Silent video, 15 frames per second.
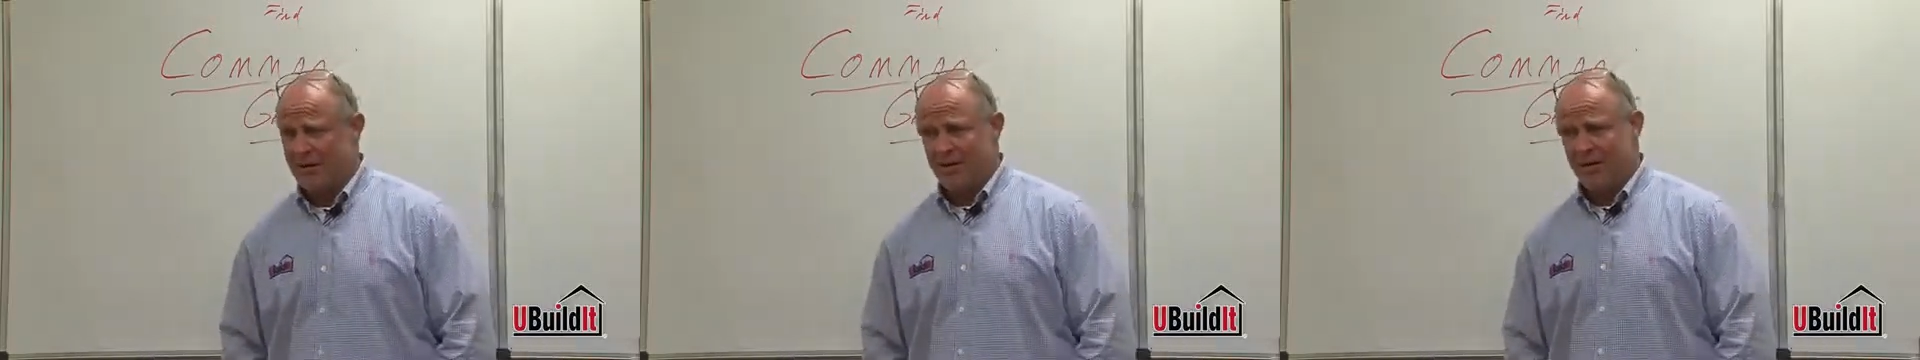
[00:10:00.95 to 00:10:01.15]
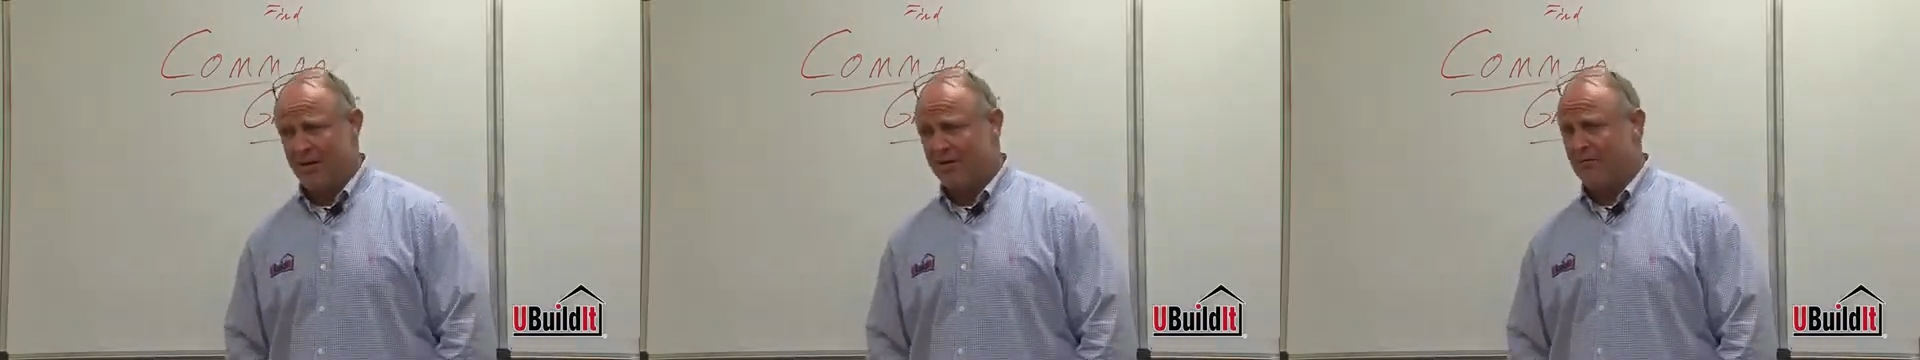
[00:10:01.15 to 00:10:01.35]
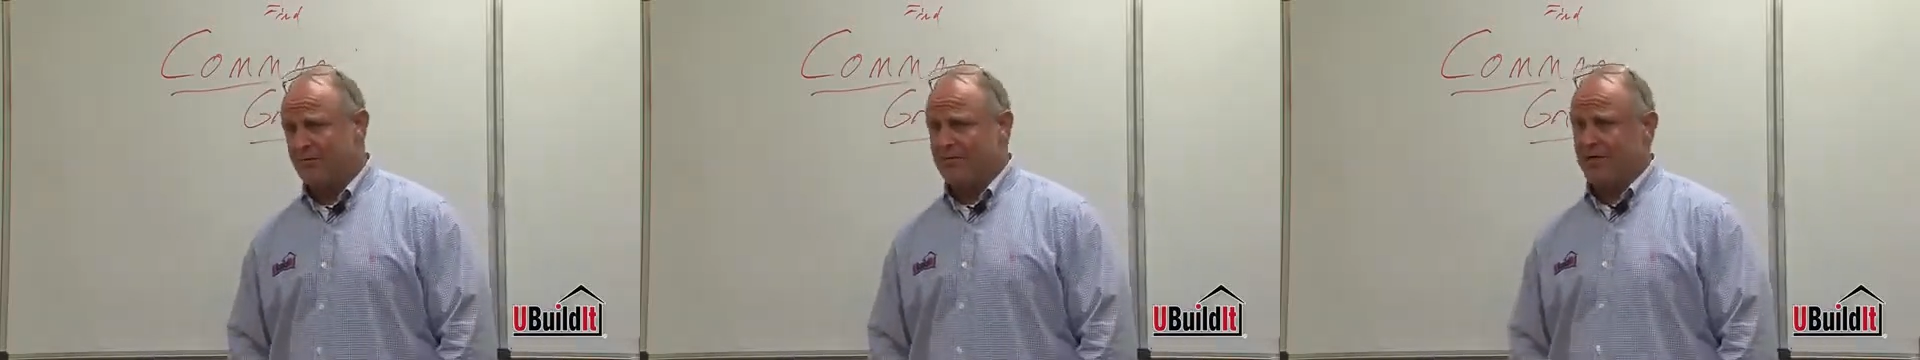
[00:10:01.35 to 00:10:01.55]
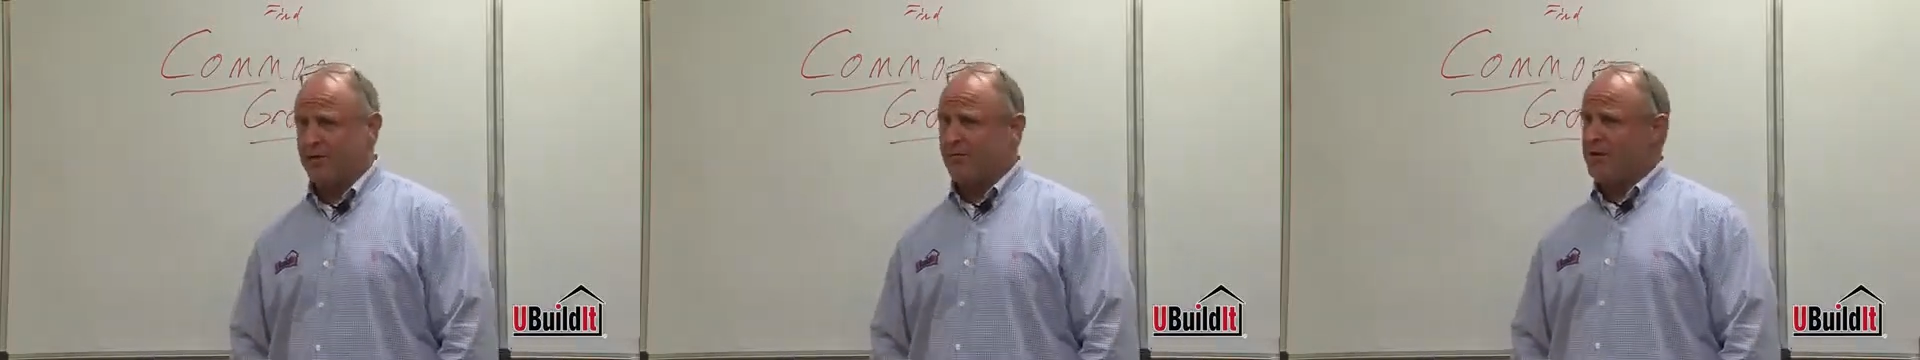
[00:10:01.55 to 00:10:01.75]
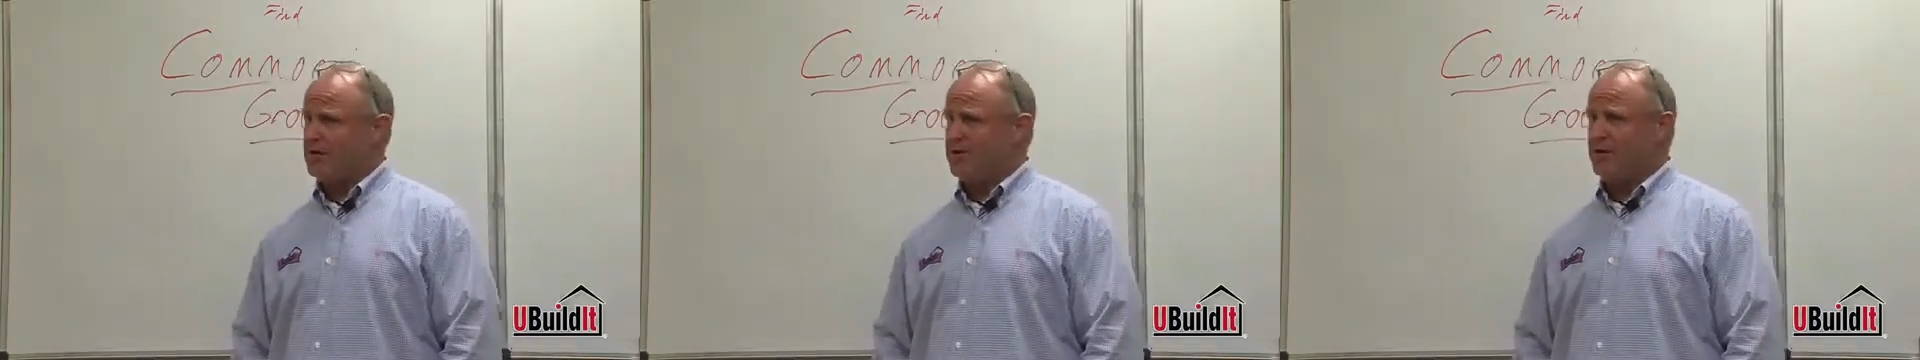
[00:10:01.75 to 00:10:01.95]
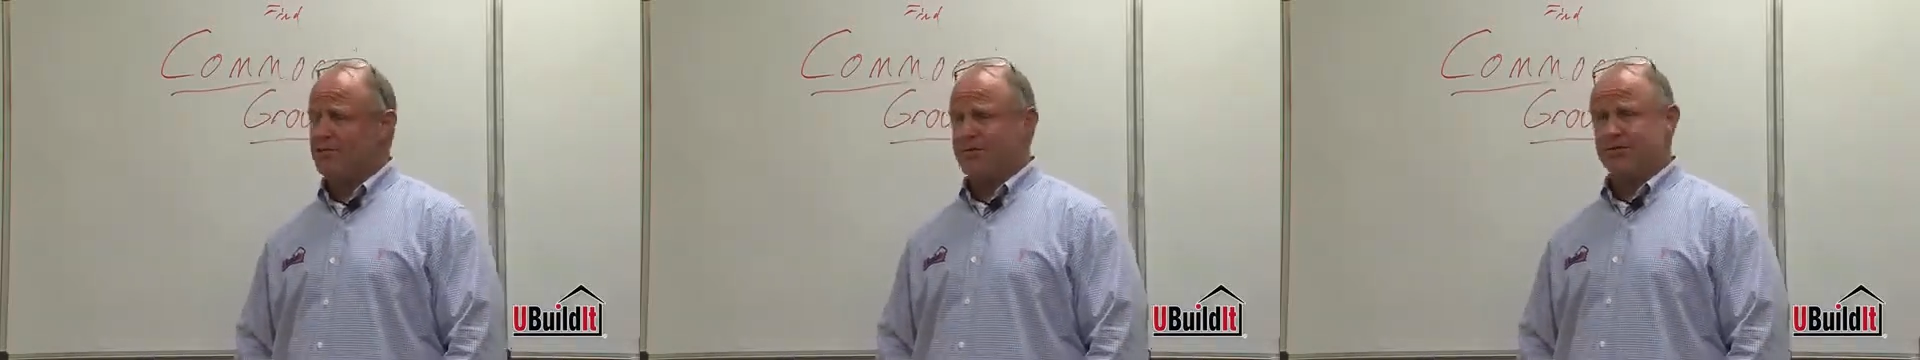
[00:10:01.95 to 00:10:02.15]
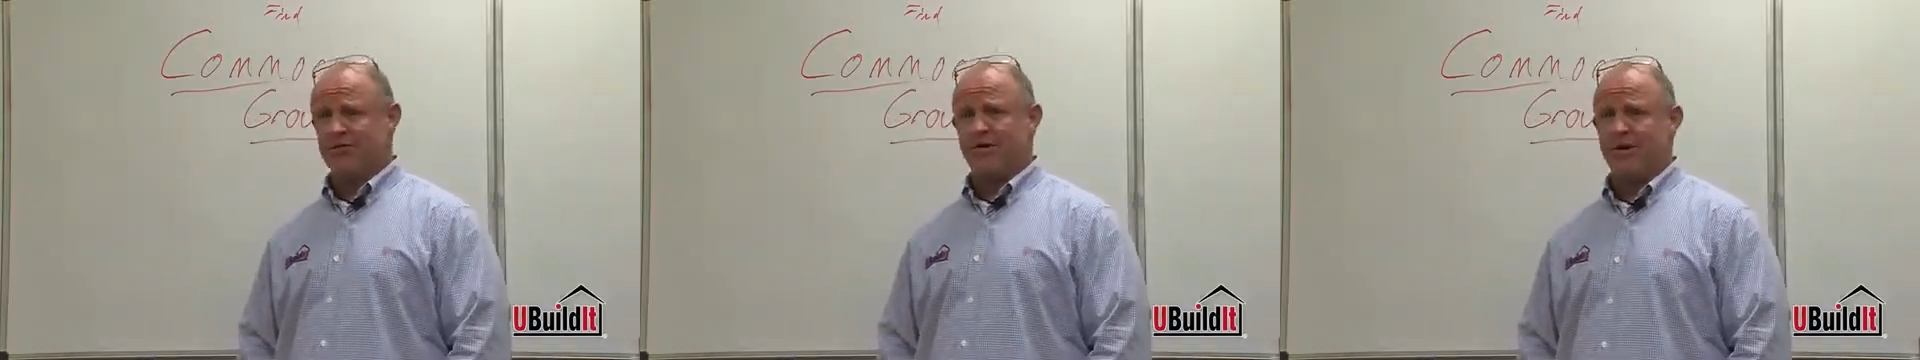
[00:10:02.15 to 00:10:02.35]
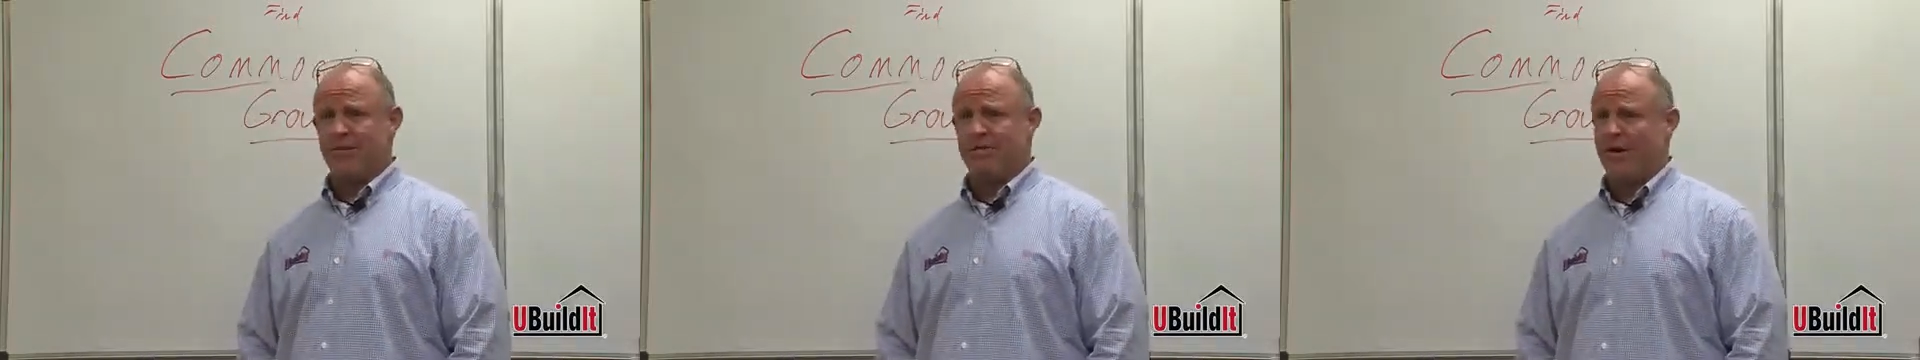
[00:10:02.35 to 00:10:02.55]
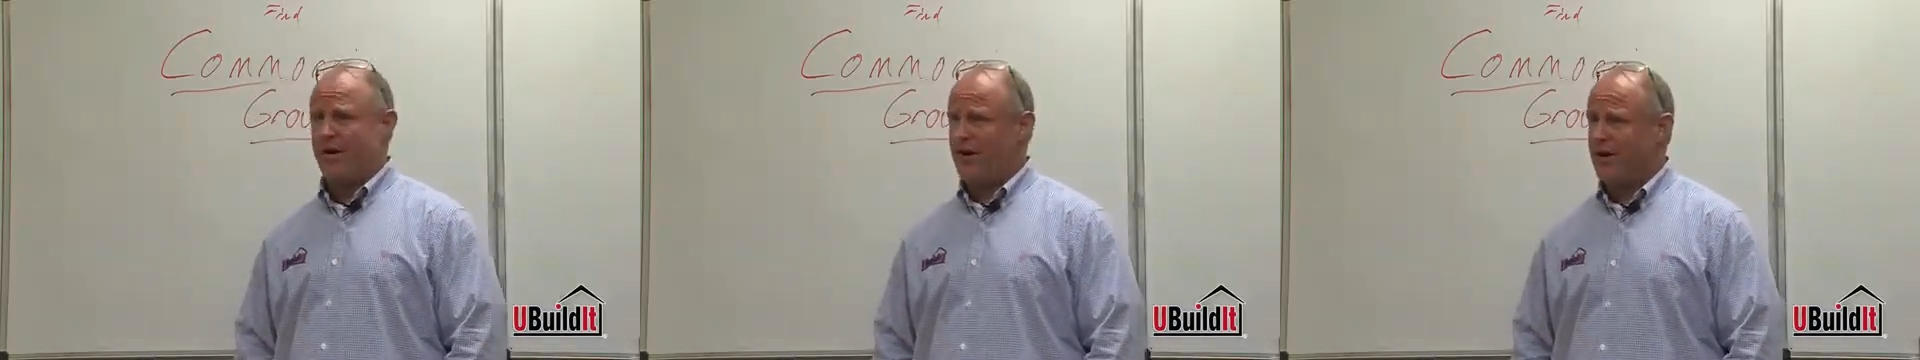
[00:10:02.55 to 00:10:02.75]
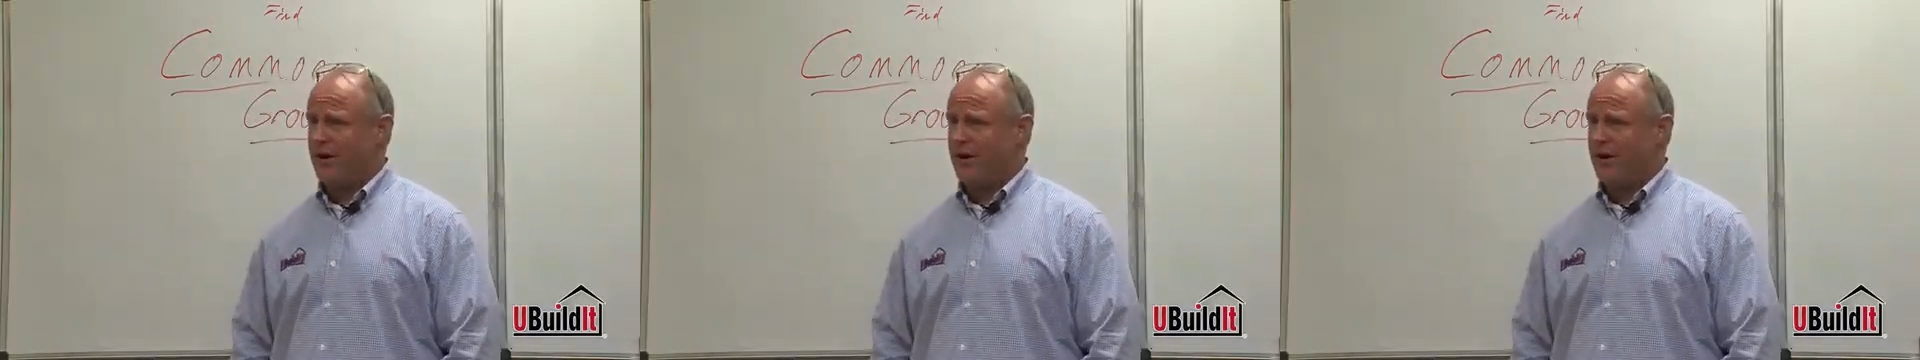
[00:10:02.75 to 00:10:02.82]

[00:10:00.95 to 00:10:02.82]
I know Jimmy. Jimmy's a great man.